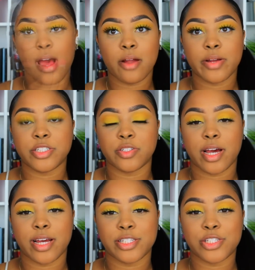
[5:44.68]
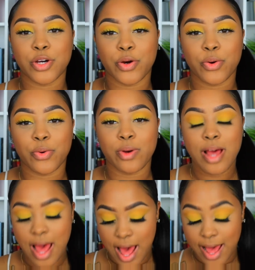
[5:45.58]
Alright you guys, so
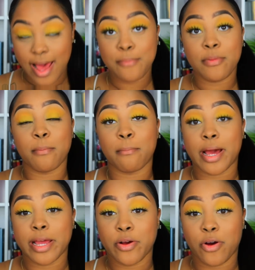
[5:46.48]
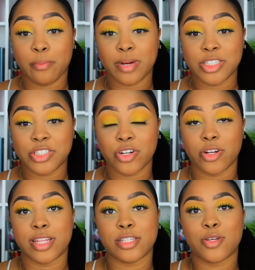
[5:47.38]
I have my mic on my
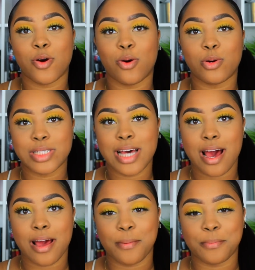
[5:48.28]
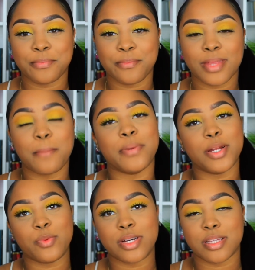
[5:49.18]
shirt this whole time, but
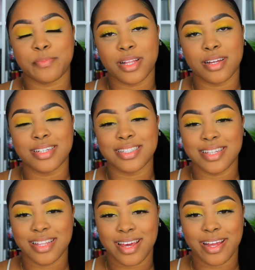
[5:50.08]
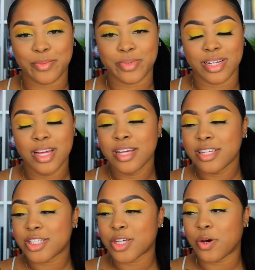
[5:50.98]
it wasn't plugged into the camera.
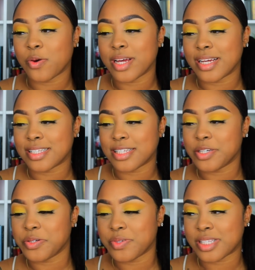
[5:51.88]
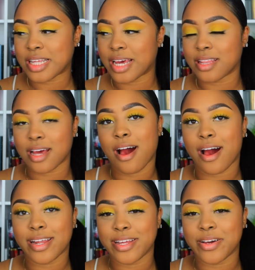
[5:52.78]
So excuse like the
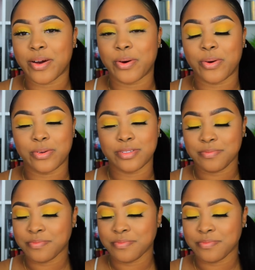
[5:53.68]
audio.